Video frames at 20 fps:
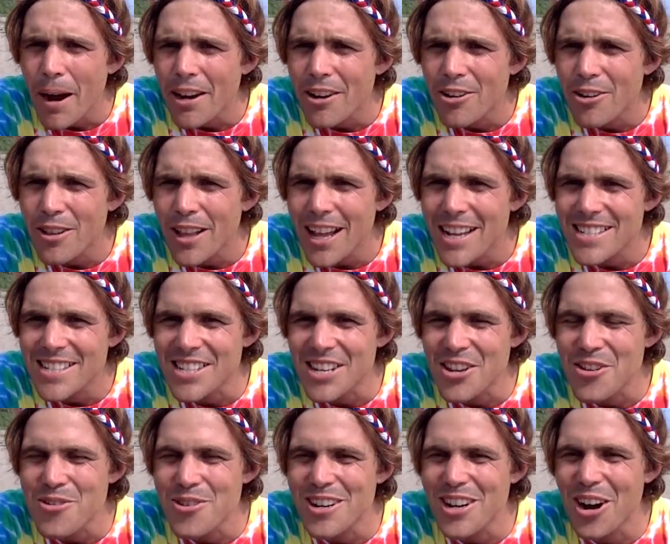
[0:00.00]
Kula. See
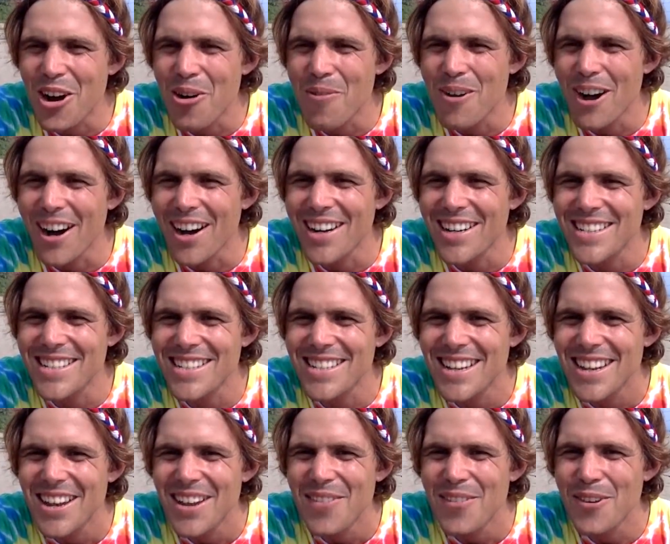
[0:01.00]
you in Comox.
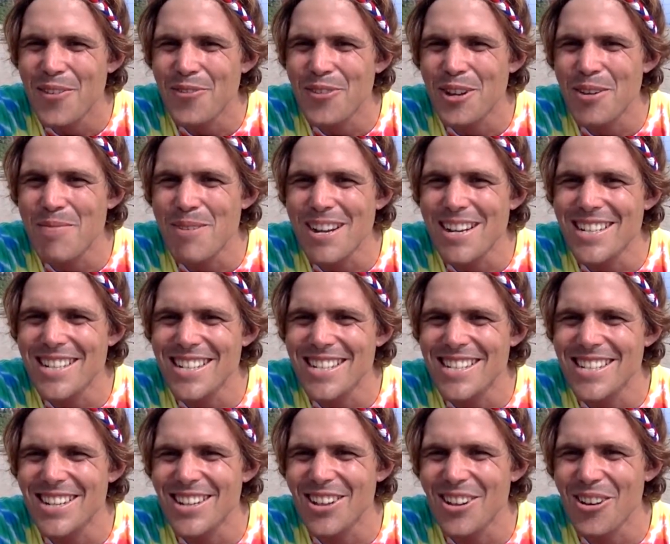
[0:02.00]
15 minutes is
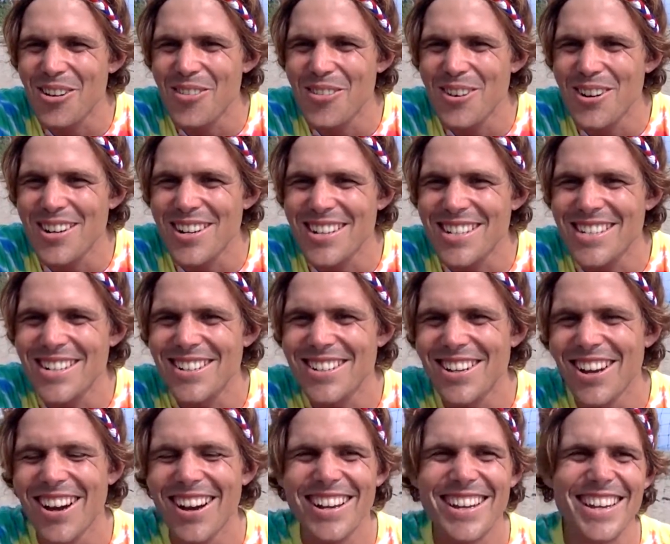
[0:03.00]
still over and you're still
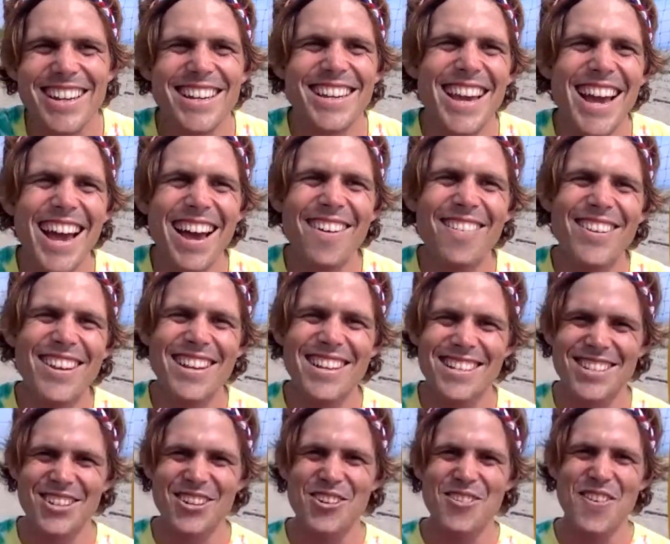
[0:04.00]
talking. Yeah,
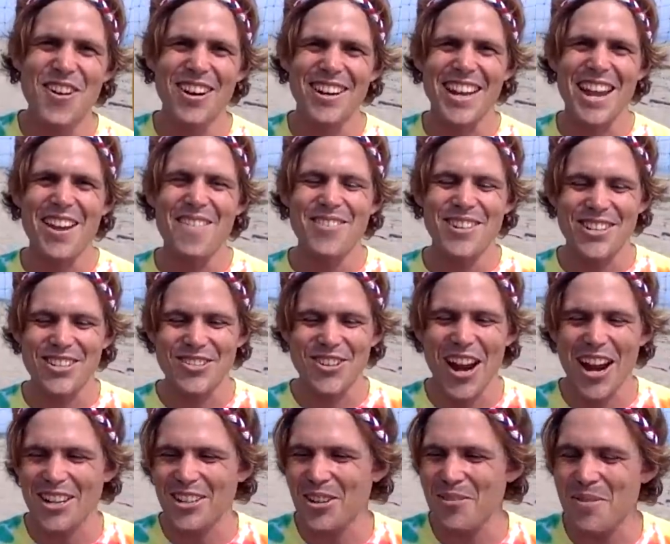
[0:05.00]
because Kumar came and
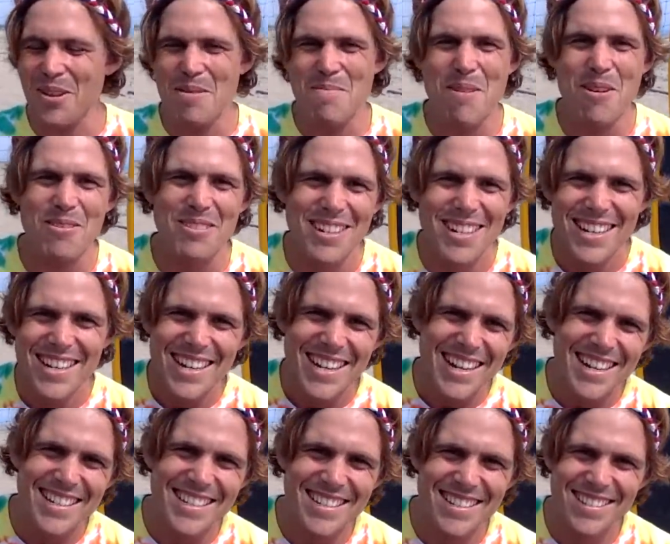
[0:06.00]
distracted me about
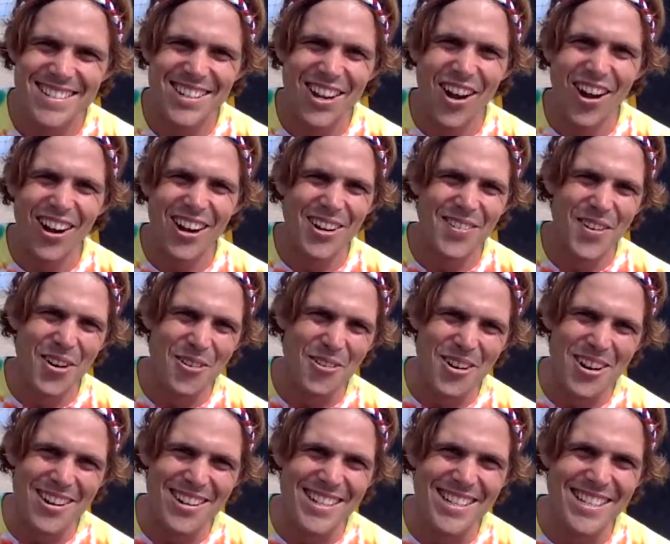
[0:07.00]

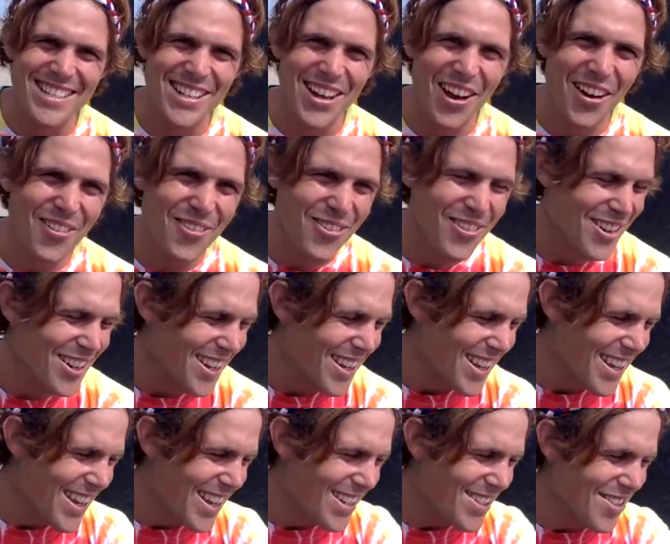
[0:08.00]
weird stuff. And
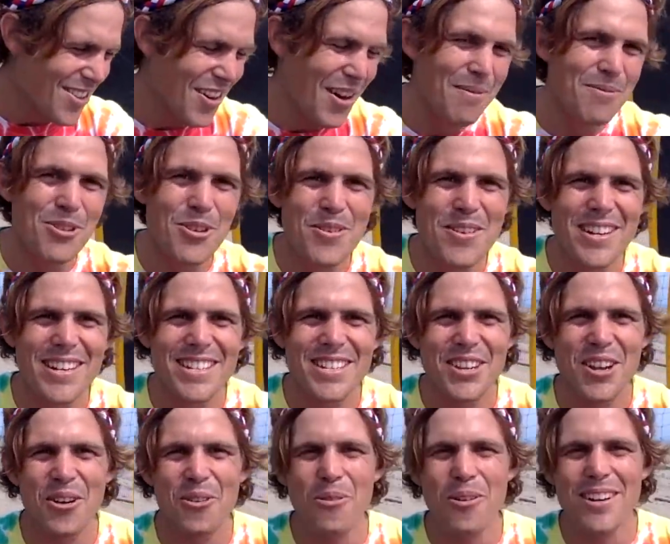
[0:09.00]
so I'm doing
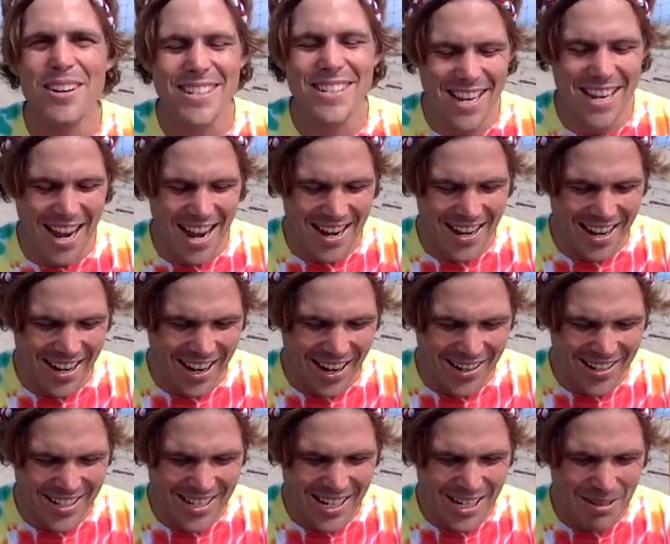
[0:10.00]
until 1:10. I
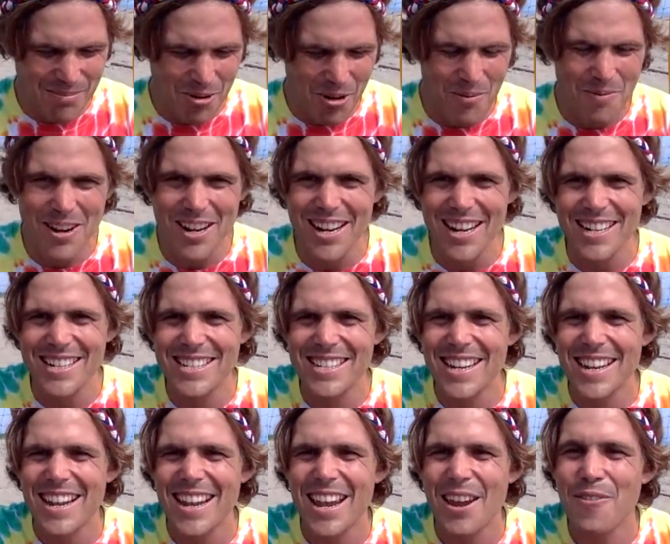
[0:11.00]
got 6 more minutes.
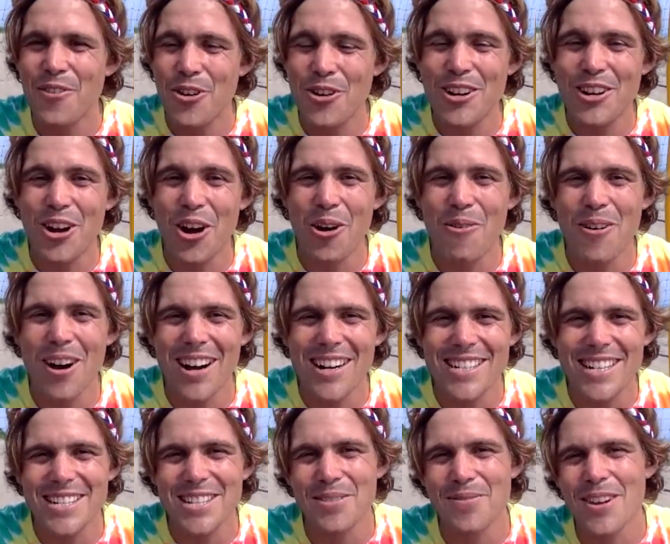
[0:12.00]
If you're in Comox,
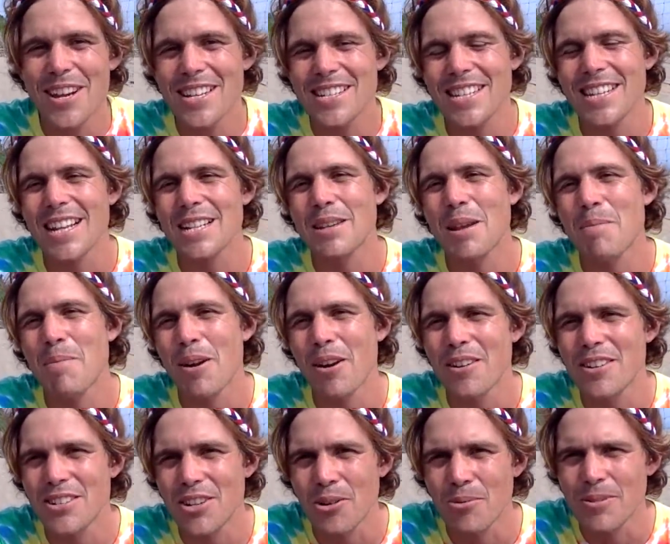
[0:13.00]
that's amazing. That's my
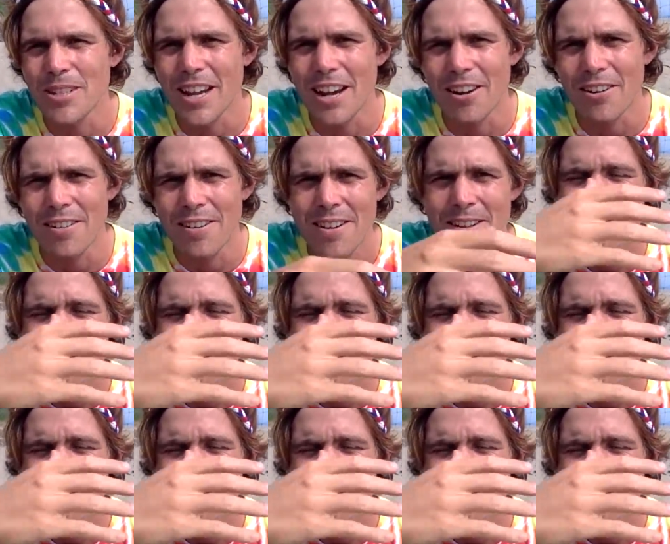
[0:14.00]
parents' hometown.